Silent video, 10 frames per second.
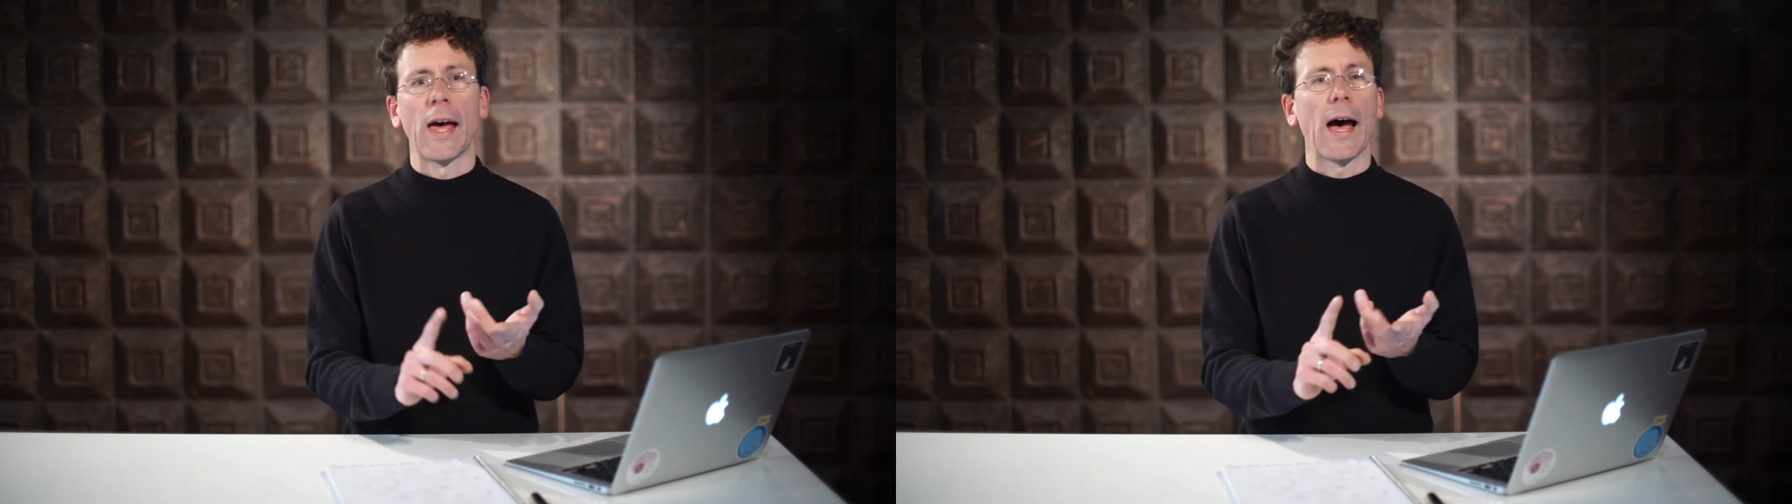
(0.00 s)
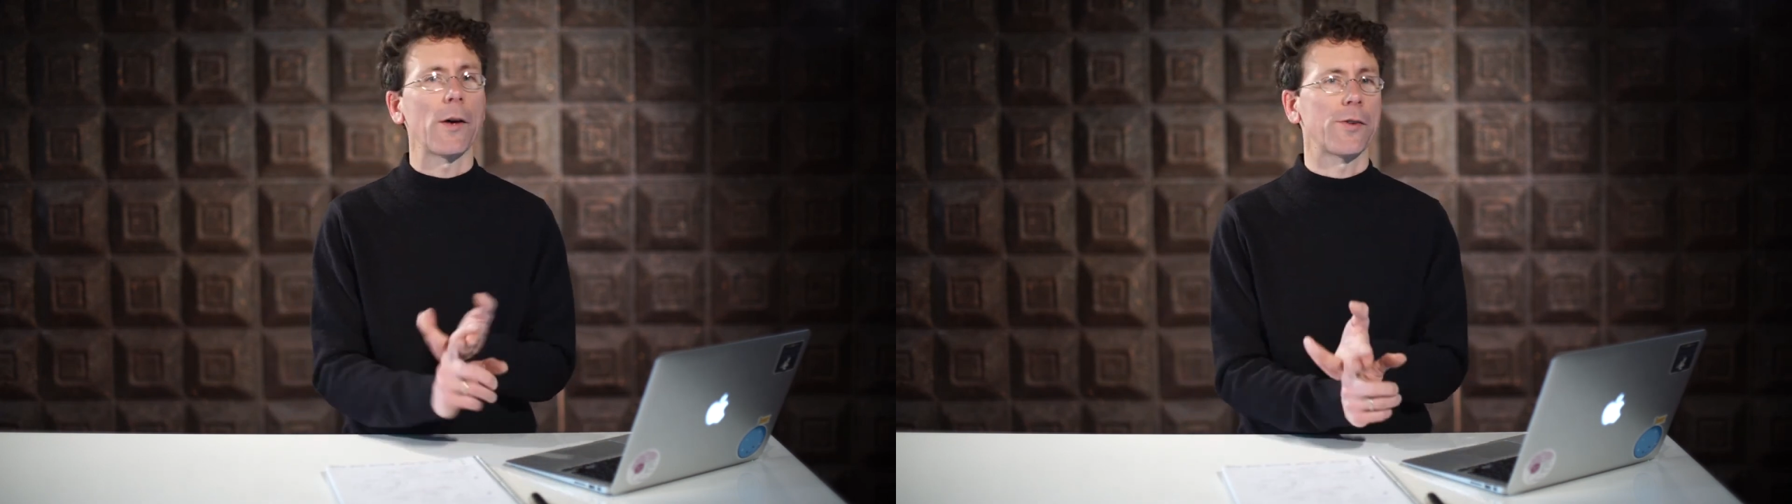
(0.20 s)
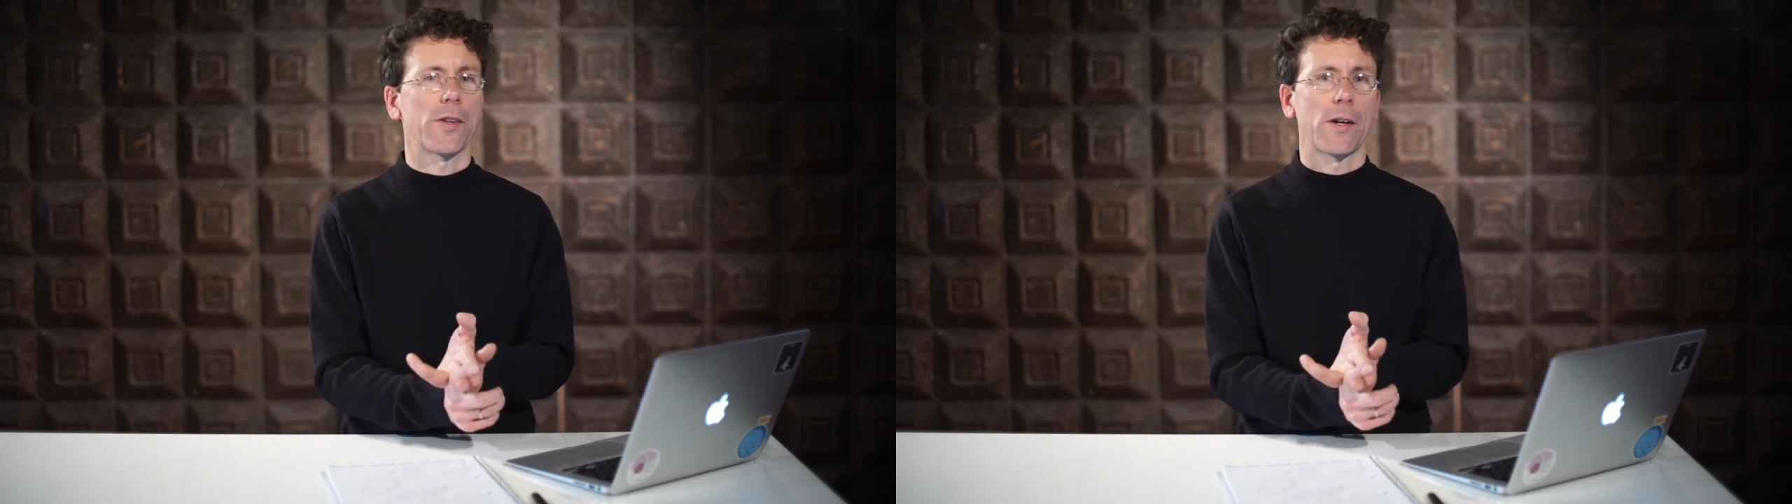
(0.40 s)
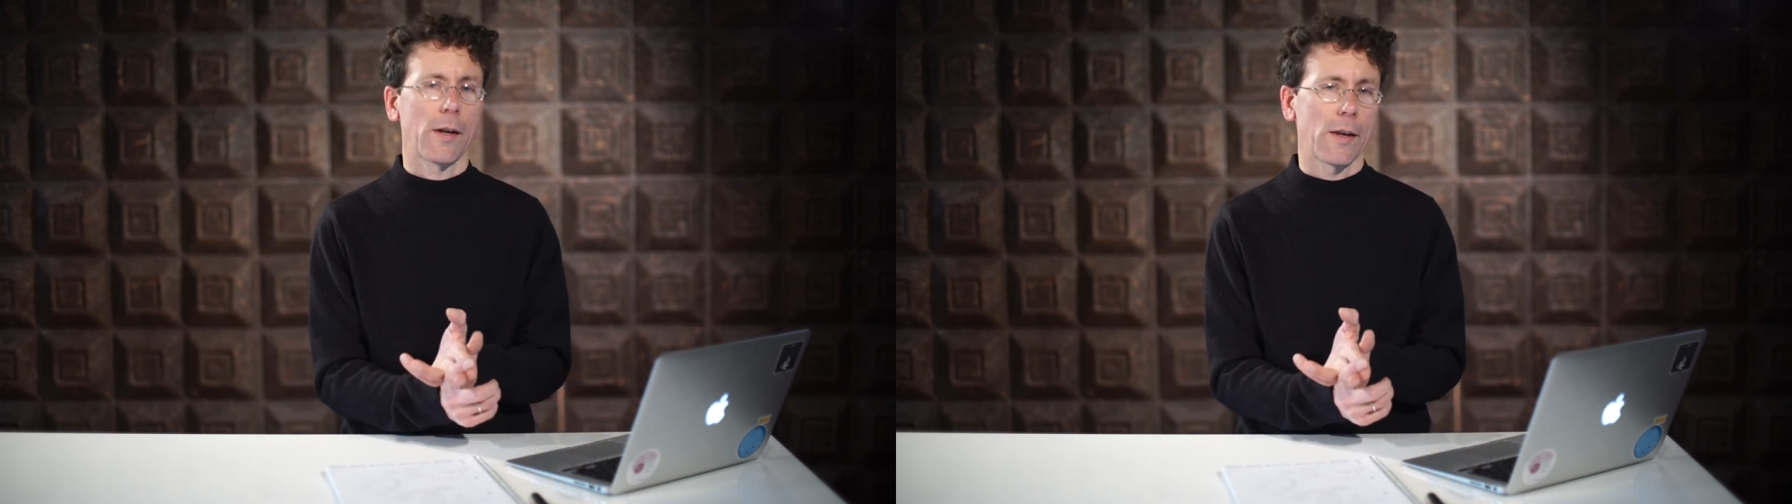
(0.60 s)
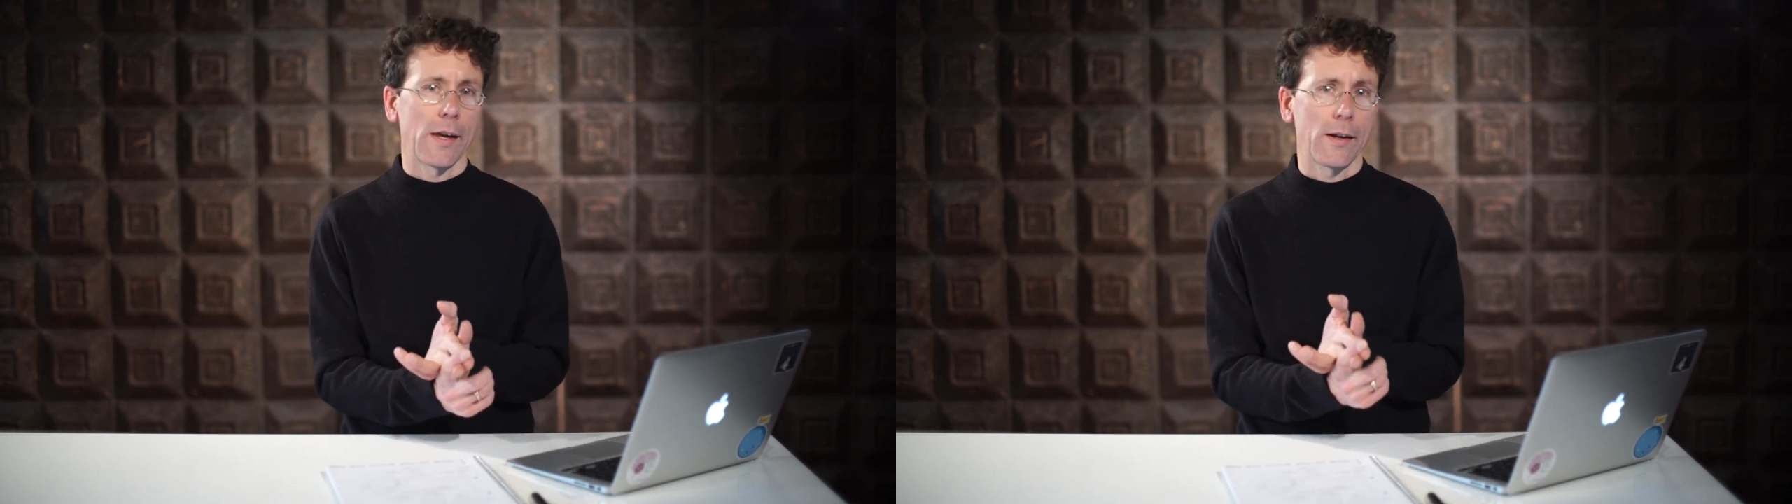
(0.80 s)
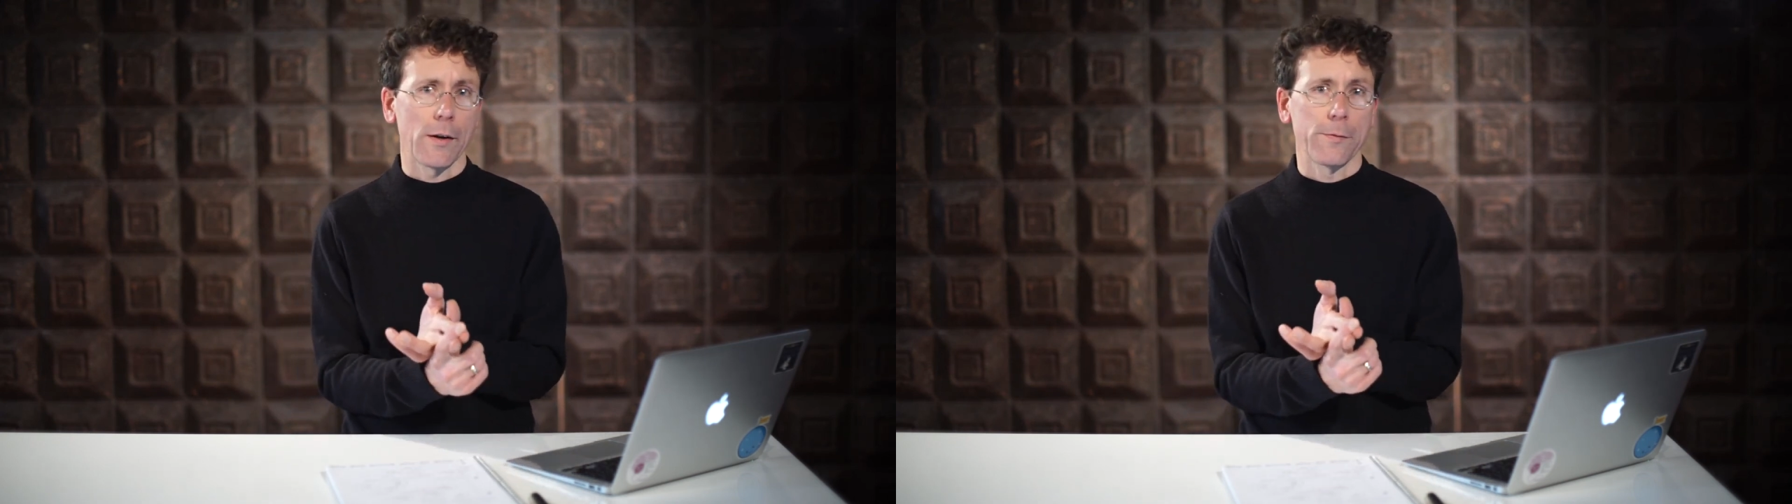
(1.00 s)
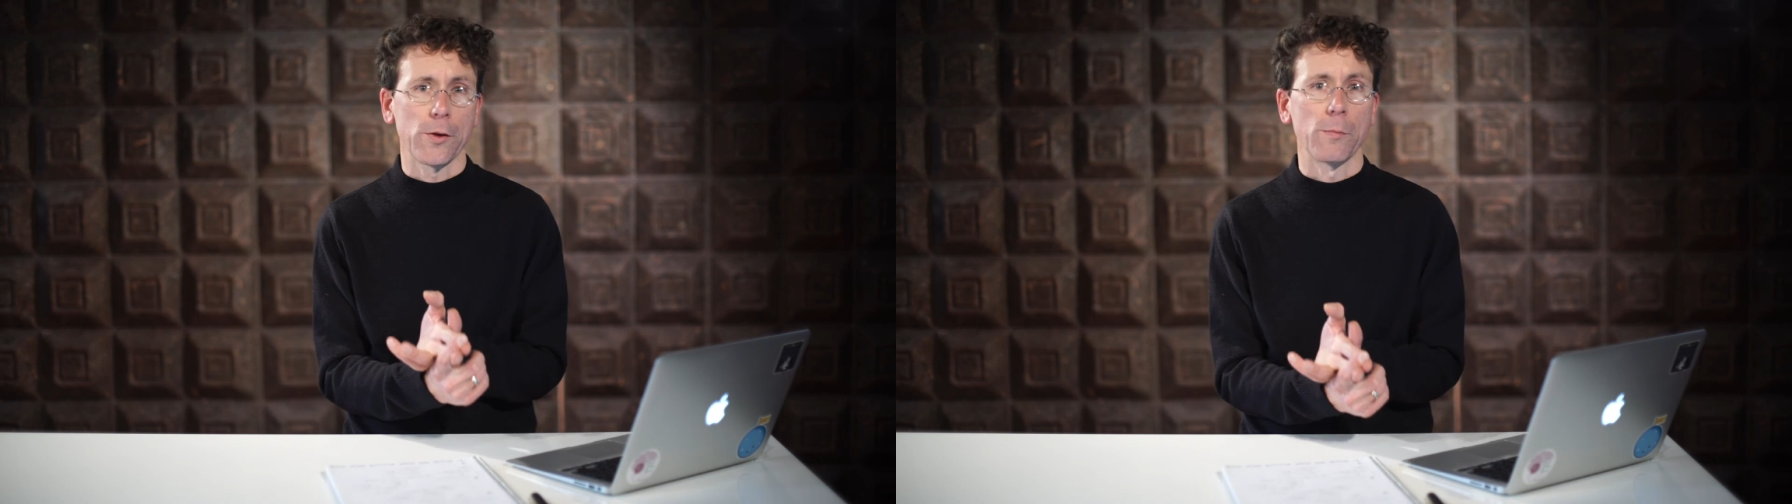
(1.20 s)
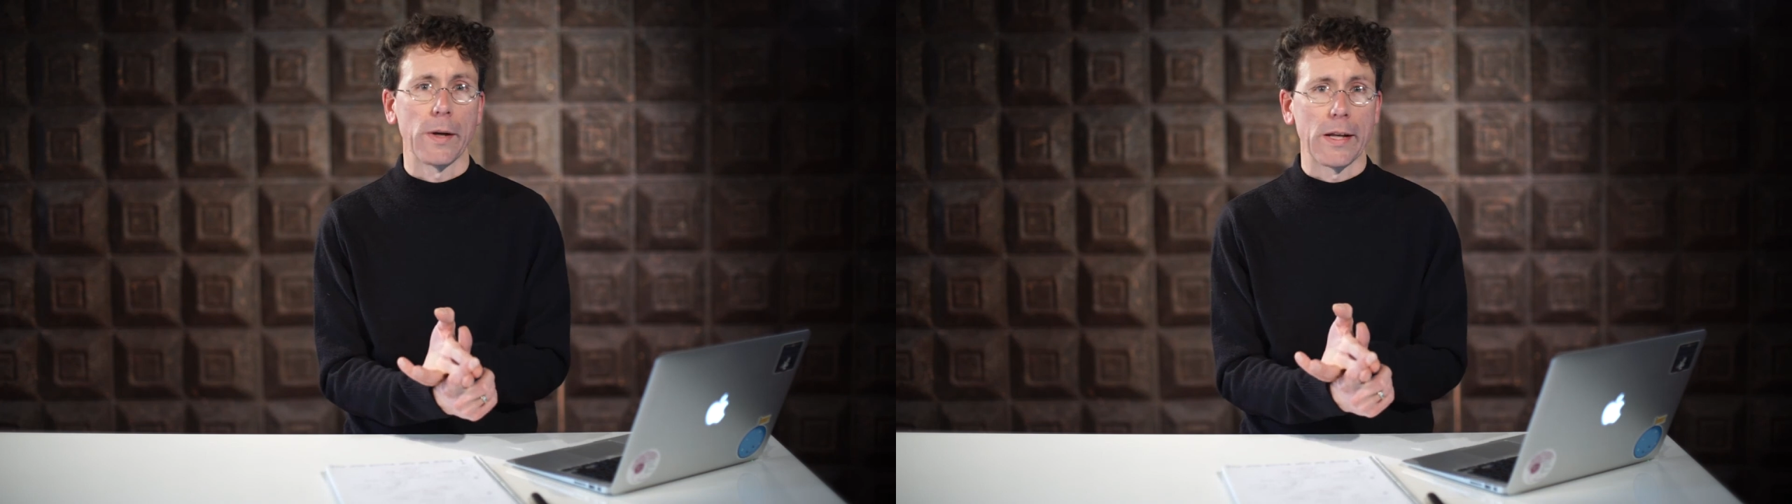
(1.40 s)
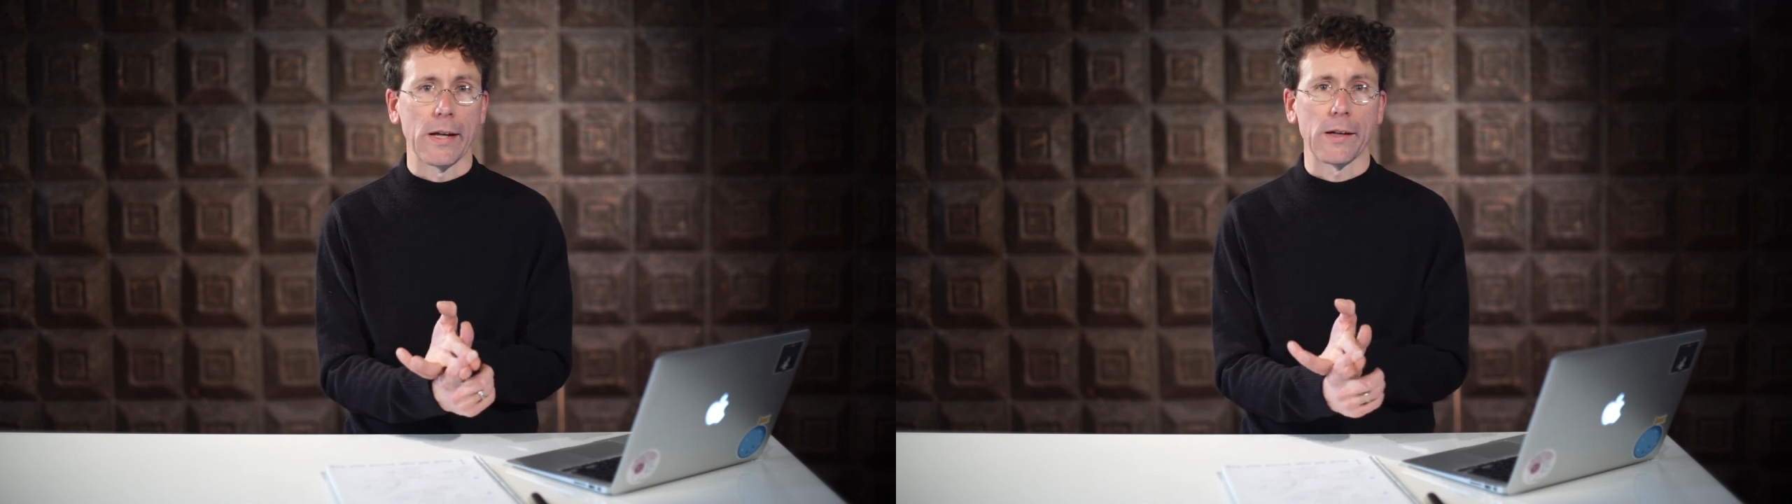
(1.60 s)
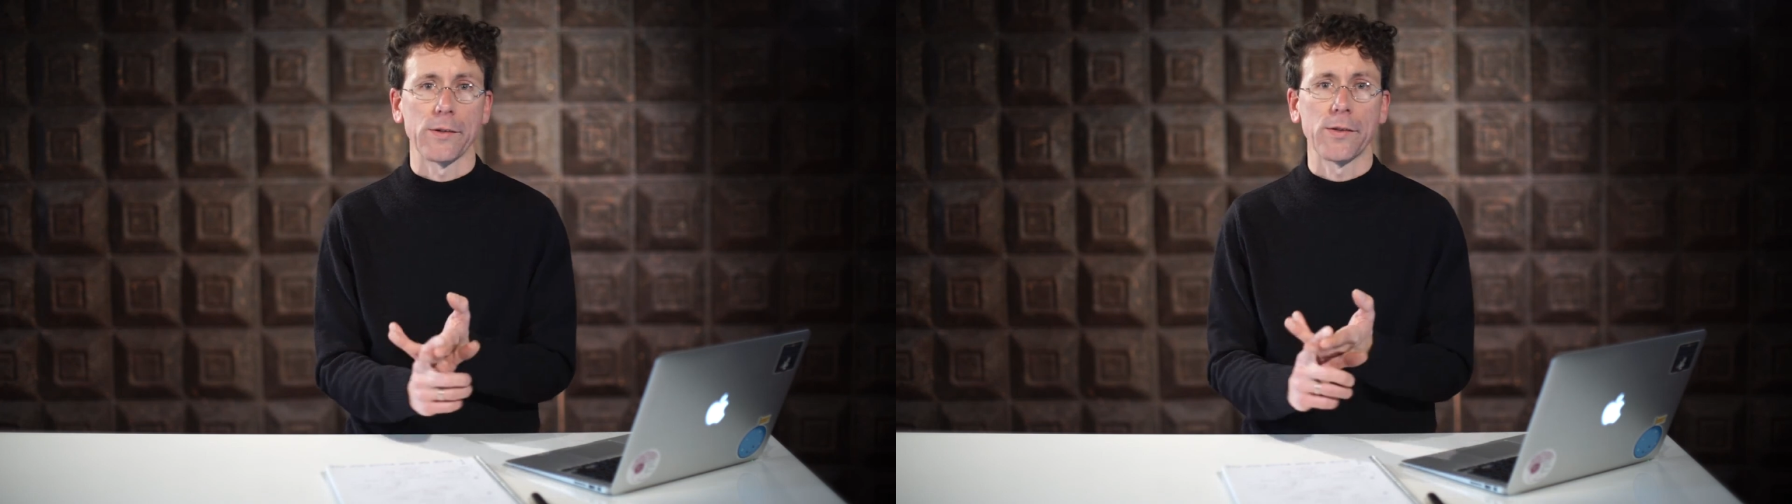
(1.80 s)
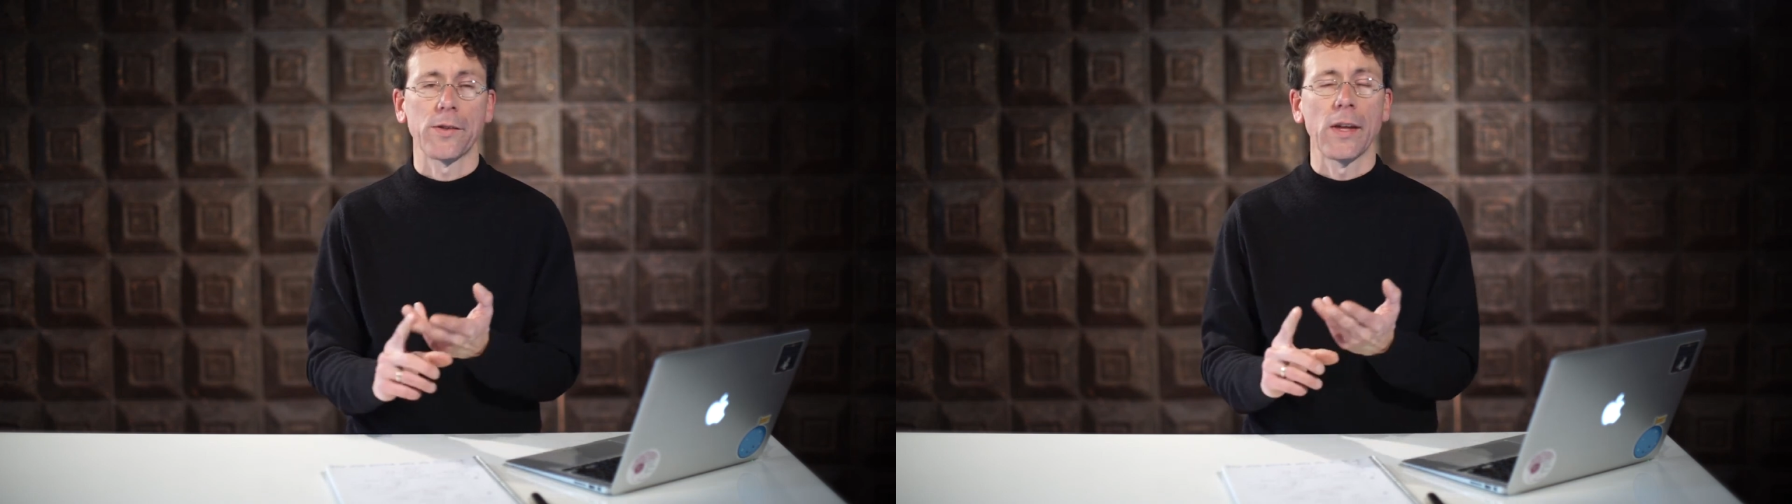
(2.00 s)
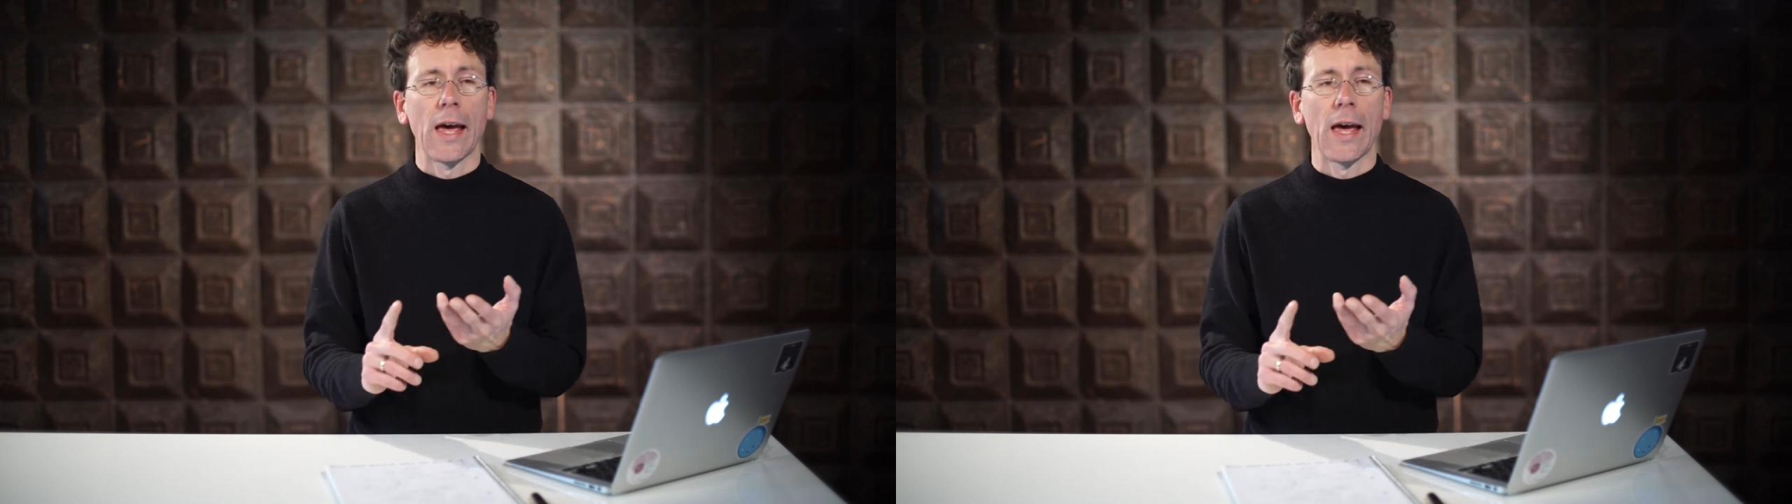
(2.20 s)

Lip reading: I'll sit in on a few meetings,